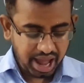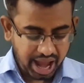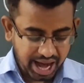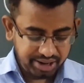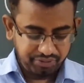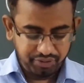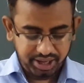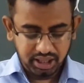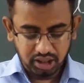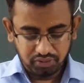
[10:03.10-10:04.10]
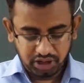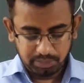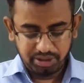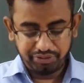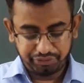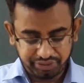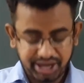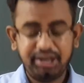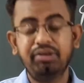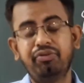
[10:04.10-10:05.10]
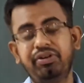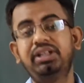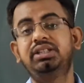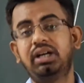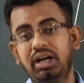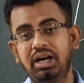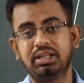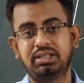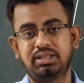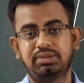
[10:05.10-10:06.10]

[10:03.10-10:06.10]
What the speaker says: and wind will be friend with us.